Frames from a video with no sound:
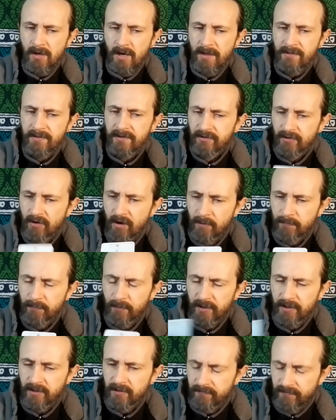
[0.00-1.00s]
I think the
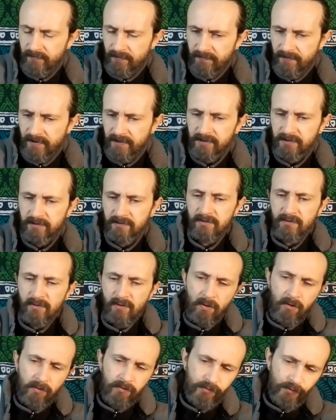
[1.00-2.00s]
heartbreak could have affected
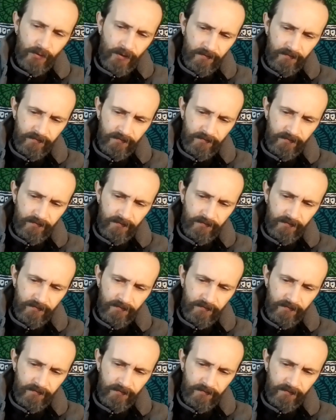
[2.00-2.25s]
all three